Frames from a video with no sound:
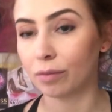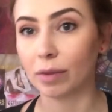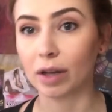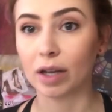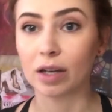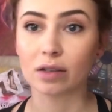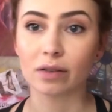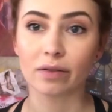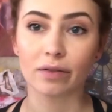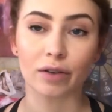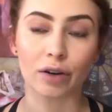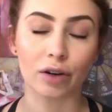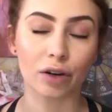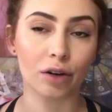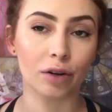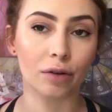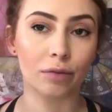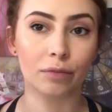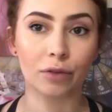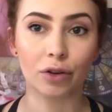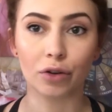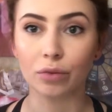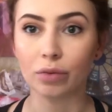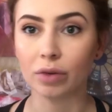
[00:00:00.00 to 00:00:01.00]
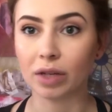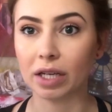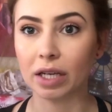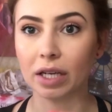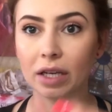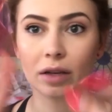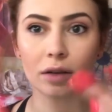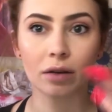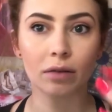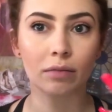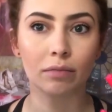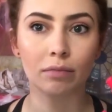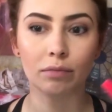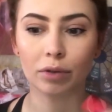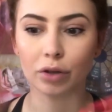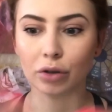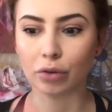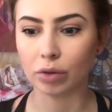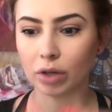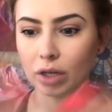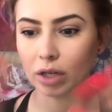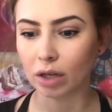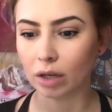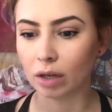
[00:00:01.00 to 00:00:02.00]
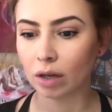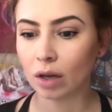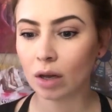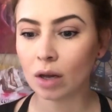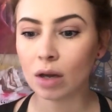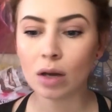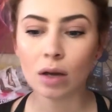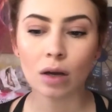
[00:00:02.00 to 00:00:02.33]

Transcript: because of her unique beauty,